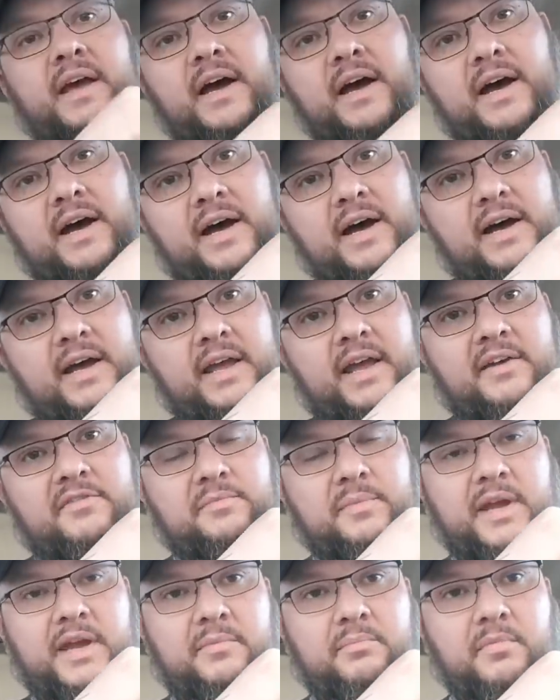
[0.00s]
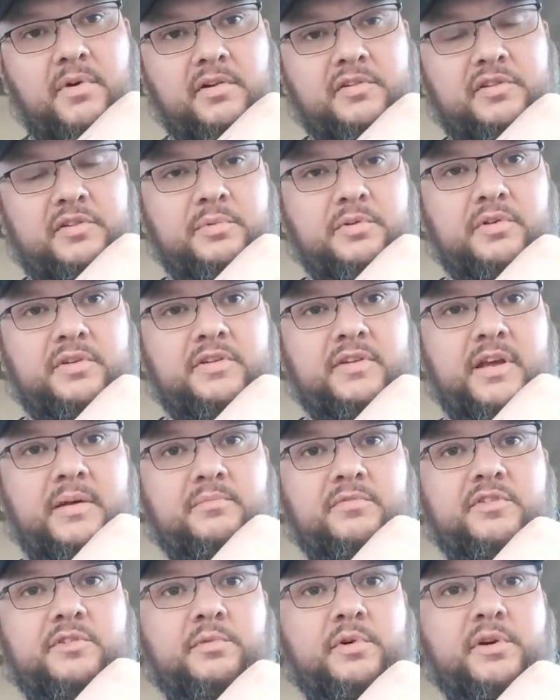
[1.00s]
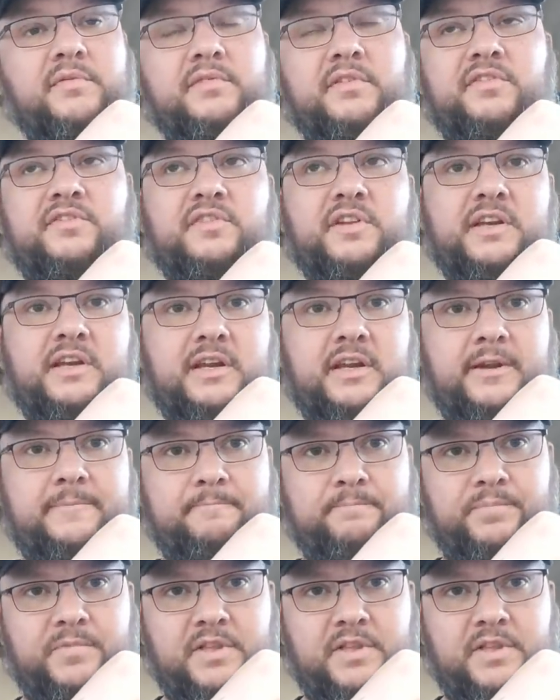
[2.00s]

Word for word: Uh, have made multiple attempts to work the city.